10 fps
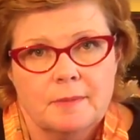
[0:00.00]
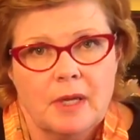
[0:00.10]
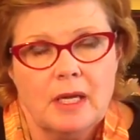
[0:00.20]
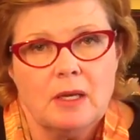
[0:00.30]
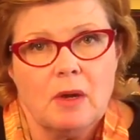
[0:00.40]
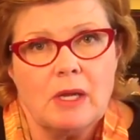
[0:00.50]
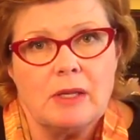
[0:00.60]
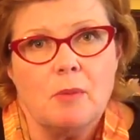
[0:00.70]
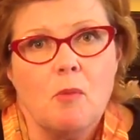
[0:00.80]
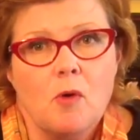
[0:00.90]
Okay, and
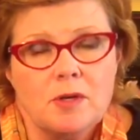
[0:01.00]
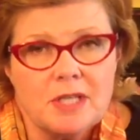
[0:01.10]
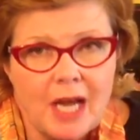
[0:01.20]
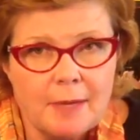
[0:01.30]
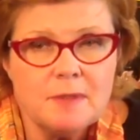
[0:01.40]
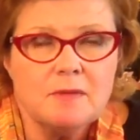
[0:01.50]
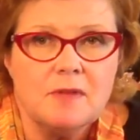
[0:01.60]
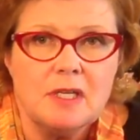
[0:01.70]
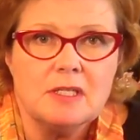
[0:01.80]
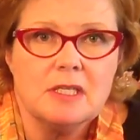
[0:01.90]
again, the more types of
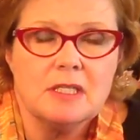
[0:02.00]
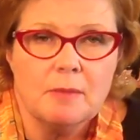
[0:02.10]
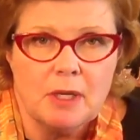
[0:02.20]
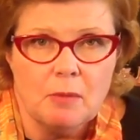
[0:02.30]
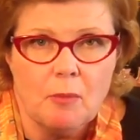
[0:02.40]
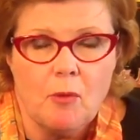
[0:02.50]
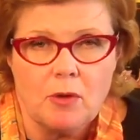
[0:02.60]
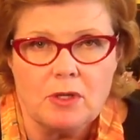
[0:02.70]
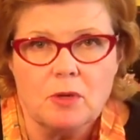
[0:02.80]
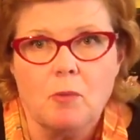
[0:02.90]
these that somebody
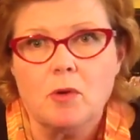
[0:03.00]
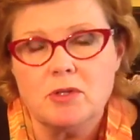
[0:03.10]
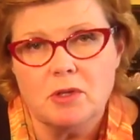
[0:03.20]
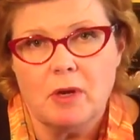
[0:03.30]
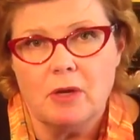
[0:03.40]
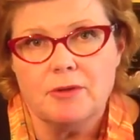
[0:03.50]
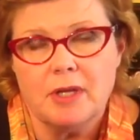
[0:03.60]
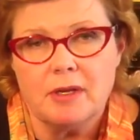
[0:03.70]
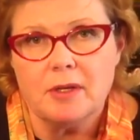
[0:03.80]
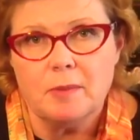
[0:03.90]
reported, the worse their health
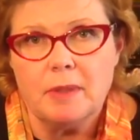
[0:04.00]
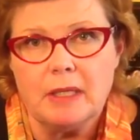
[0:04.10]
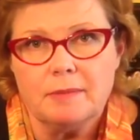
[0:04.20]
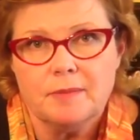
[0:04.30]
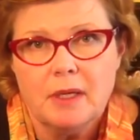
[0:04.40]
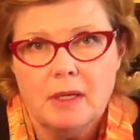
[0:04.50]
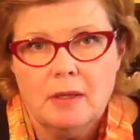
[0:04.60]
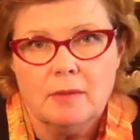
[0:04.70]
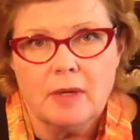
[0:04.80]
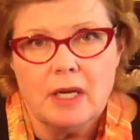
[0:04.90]
tended to be.
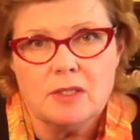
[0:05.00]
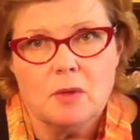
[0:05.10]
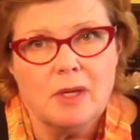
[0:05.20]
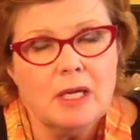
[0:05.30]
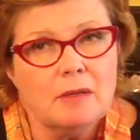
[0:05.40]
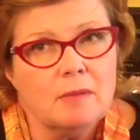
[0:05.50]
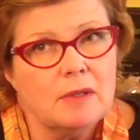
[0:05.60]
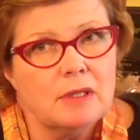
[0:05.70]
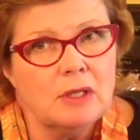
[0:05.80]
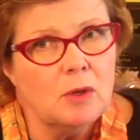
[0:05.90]
Okay, so again,
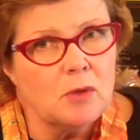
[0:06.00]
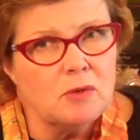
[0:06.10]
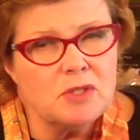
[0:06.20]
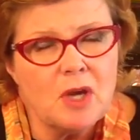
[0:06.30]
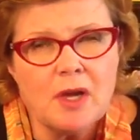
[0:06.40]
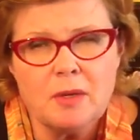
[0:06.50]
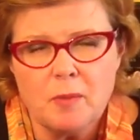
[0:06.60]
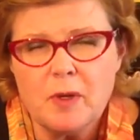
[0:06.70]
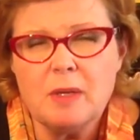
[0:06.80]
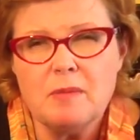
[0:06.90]
you saw in a
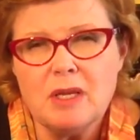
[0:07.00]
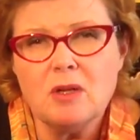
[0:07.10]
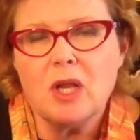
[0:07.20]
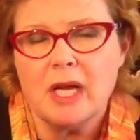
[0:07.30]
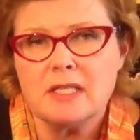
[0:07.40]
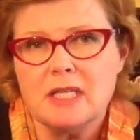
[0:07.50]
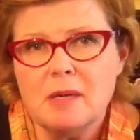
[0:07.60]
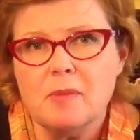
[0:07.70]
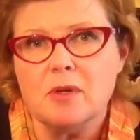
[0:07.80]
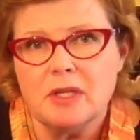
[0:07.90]
pretty middle-class
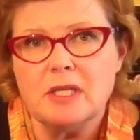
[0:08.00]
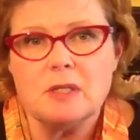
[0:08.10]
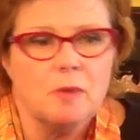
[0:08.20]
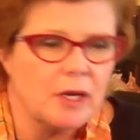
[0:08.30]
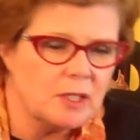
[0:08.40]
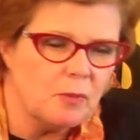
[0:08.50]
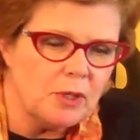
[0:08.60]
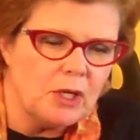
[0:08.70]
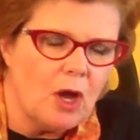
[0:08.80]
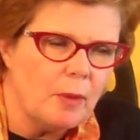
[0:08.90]
sample that these were actually
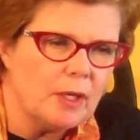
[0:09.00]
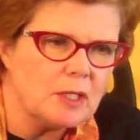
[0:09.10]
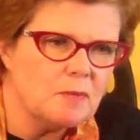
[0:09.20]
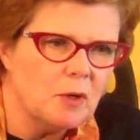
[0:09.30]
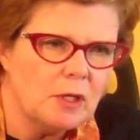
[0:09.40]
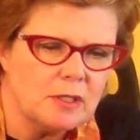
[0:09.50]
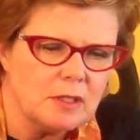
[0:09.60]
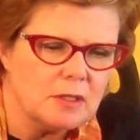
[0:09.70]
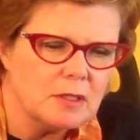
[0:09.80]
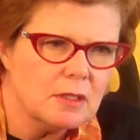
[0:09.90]
pretty common
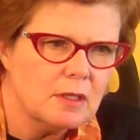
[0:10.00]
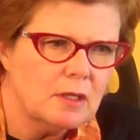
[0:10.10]
experiences.